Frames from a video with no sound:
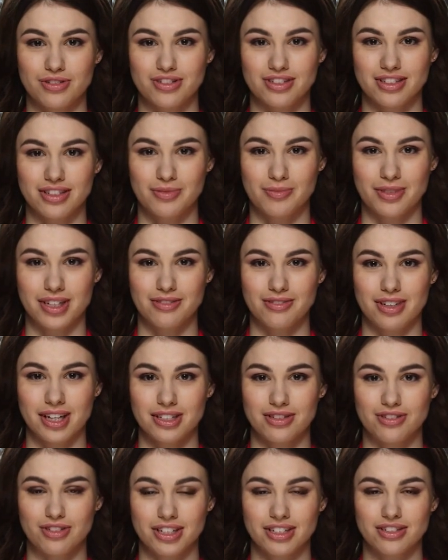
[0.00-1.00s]
so you have
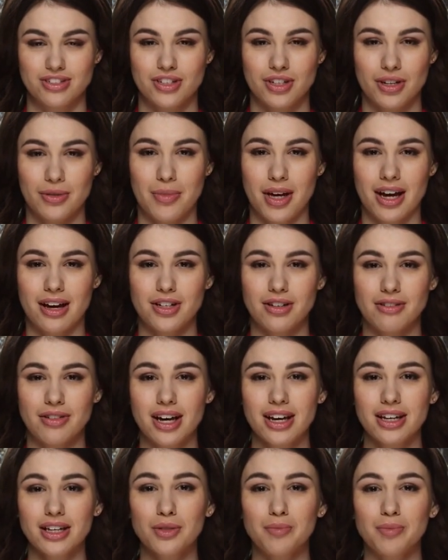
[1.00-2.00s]
access to the best
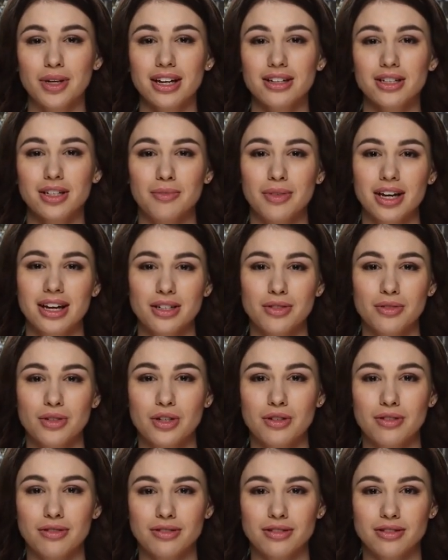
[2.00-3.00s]
value bets
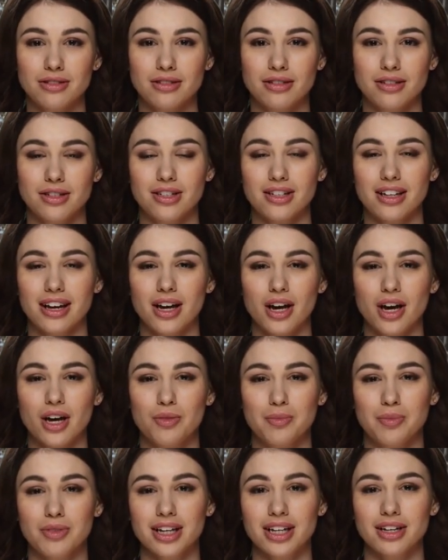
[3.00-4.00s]
available. See
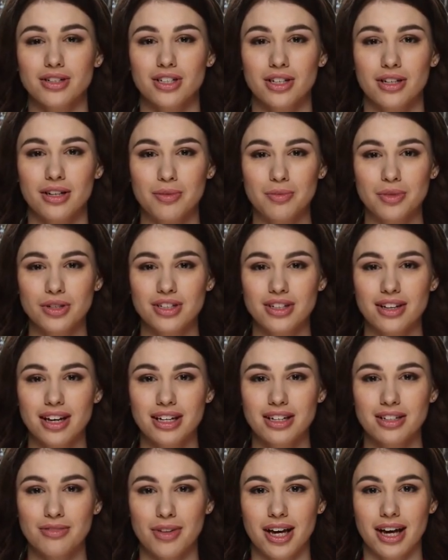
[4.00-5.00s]
all predictions for
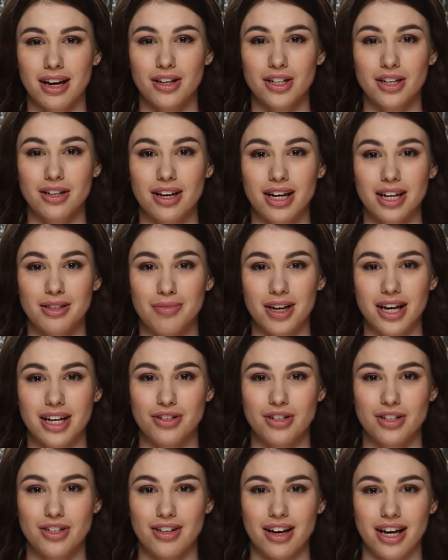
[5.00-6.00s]
today's matches at
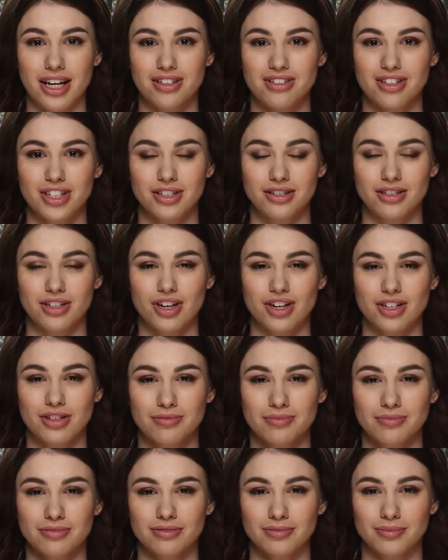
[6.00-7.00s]

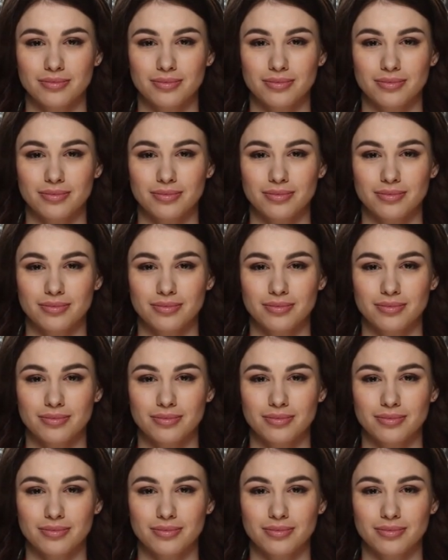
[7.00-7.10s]
matchstat.com.